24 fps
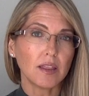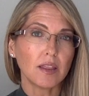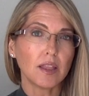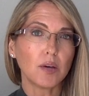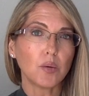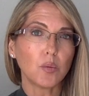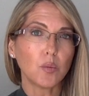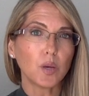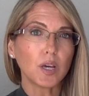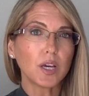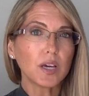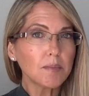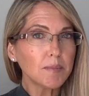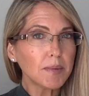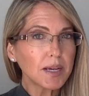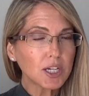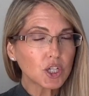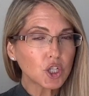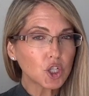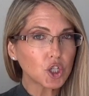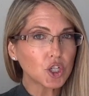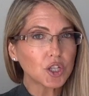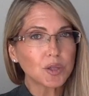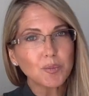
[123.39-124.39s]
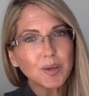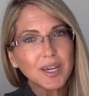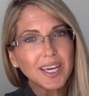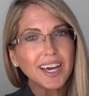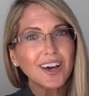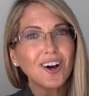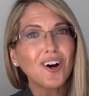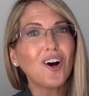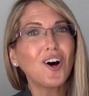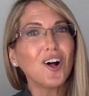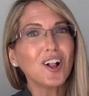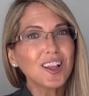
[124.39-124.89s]
that we can make sure that we
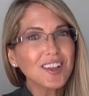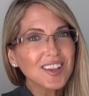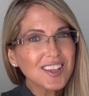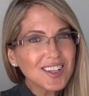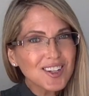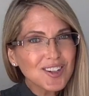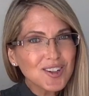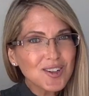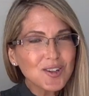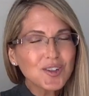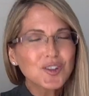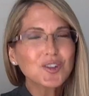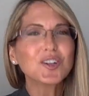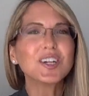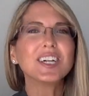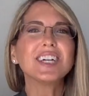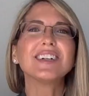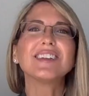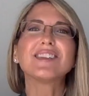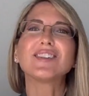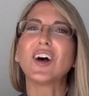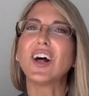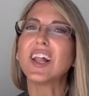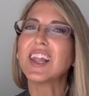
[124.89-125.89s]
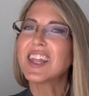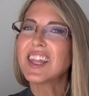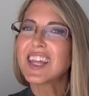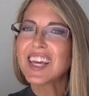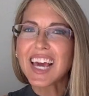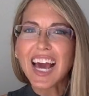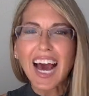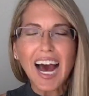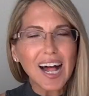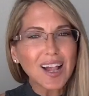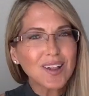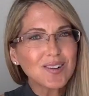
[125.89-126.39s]
get all of the nutrients, all of the
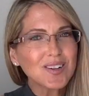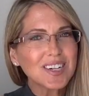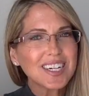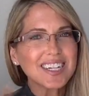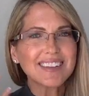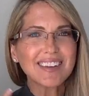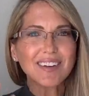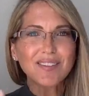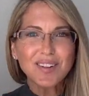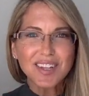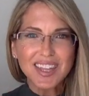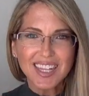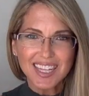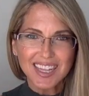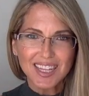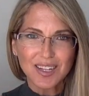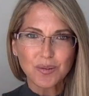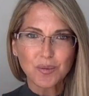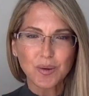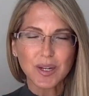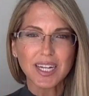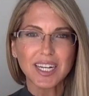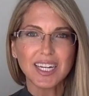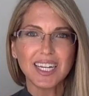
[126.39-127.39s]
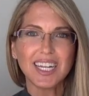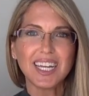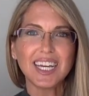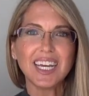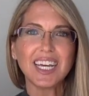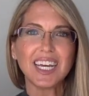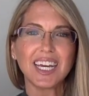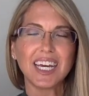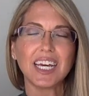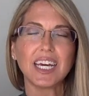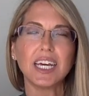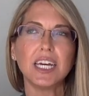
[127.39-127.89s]
calories, everything that we
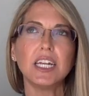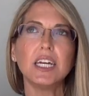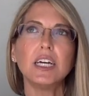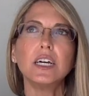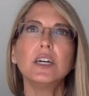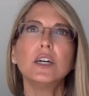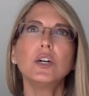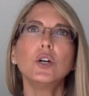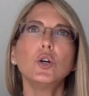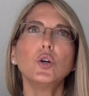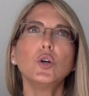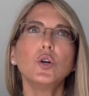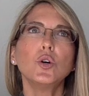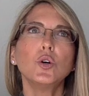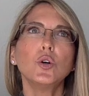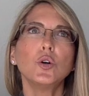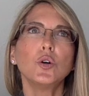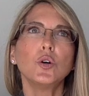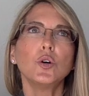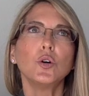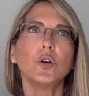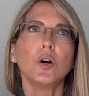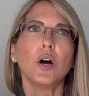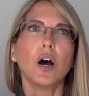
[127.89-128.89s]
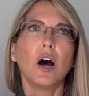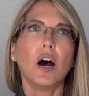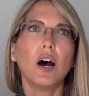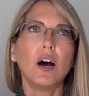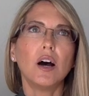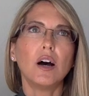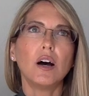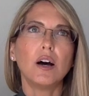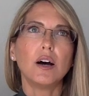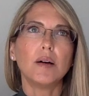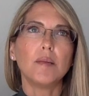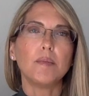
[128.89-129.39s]
need
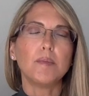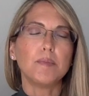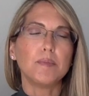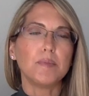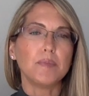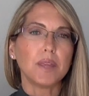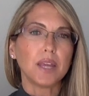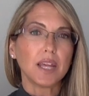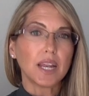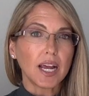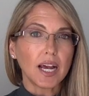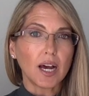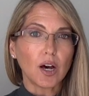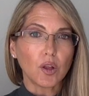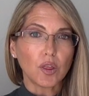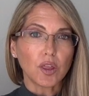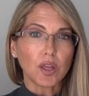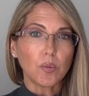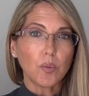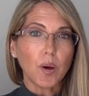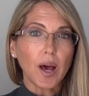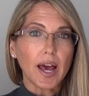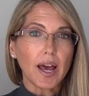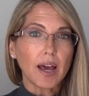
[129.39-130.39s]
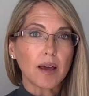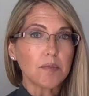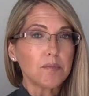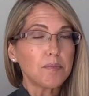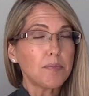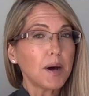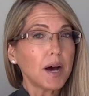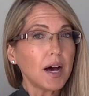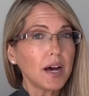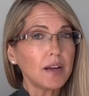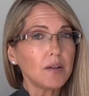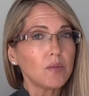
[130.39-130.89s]
in a healthy way.
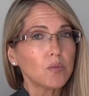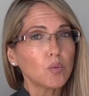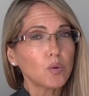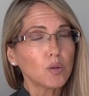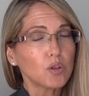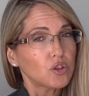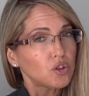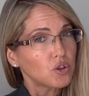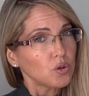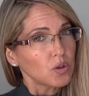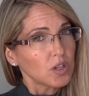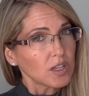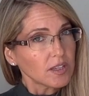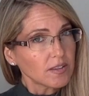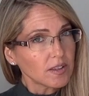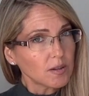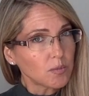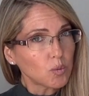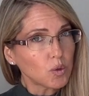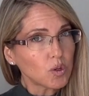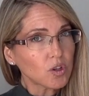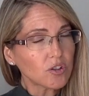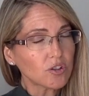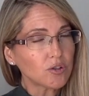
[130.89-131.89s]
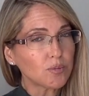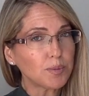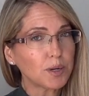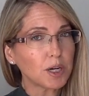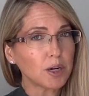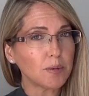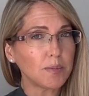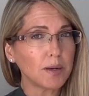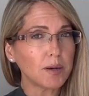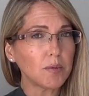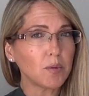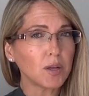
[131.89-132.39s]
But we'll do this and we'll
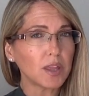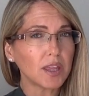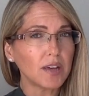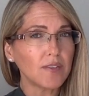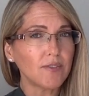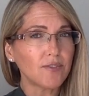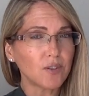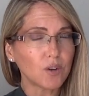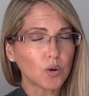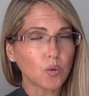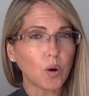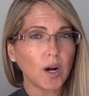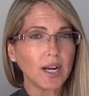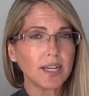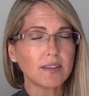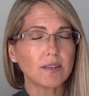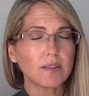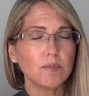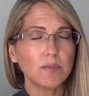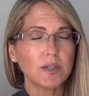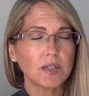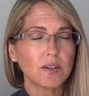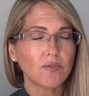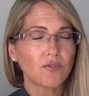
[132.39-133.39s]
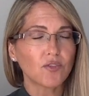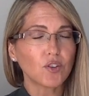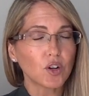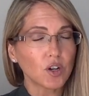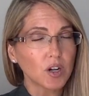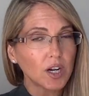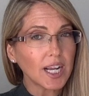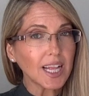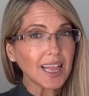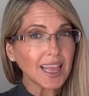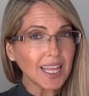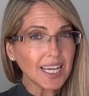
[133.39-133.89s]
experiment with it for
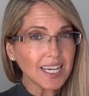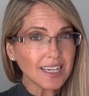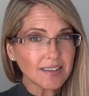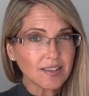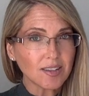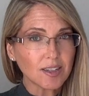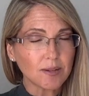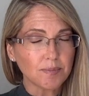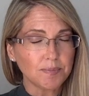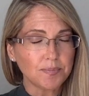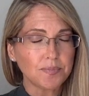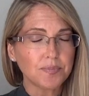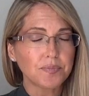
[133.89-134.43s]
at least